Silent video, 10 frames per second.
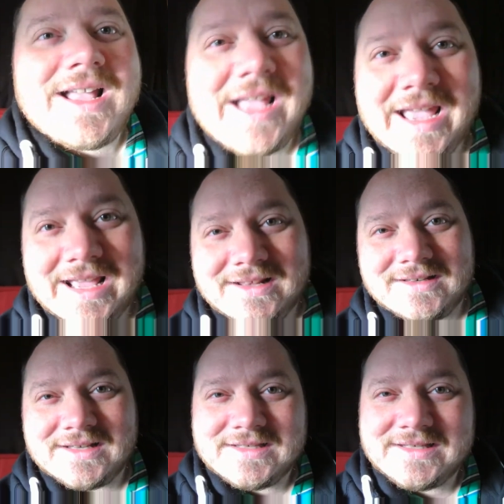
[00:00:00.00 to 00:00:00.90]
And
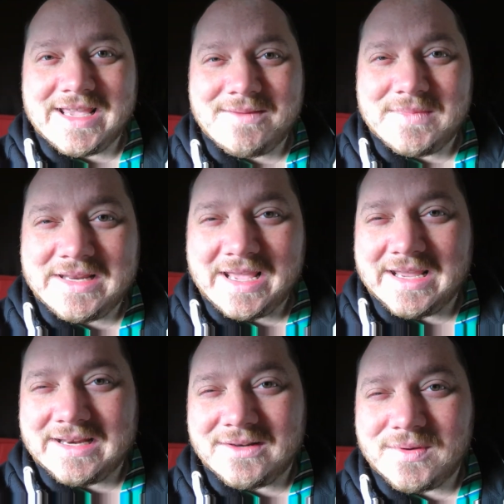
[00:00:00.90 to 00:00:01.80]
the same day
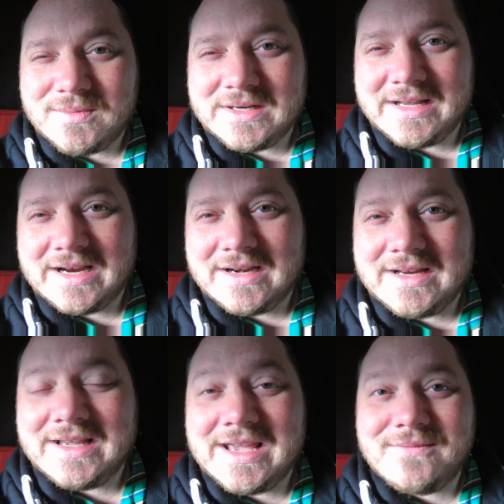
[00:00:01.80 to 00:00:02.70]
that we were there,
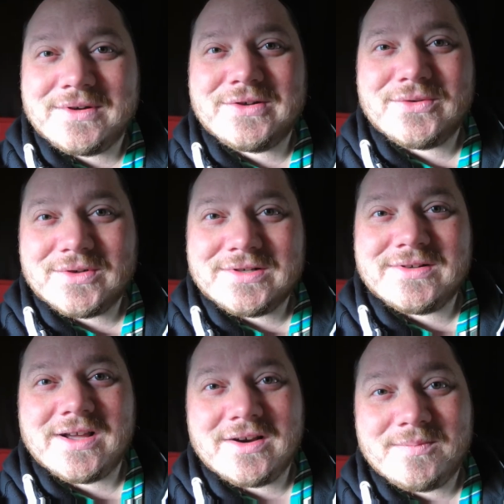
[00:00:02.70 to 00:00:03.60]
he gave a tour to
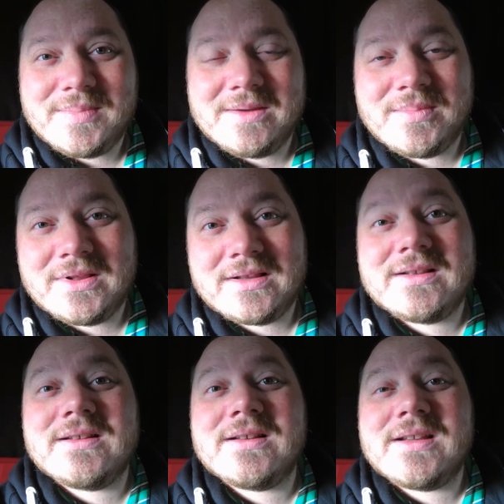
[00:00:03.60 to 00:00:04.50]
the other people
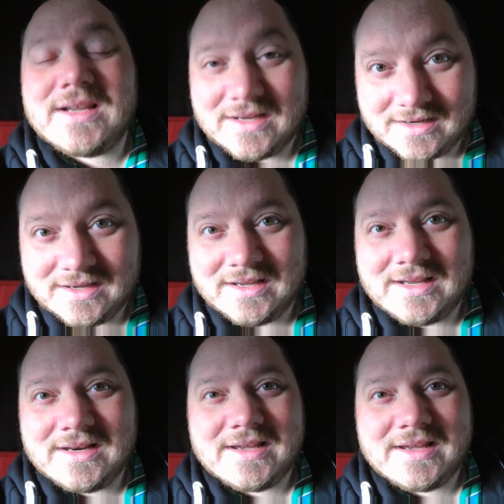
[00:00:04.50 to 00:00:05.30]
in the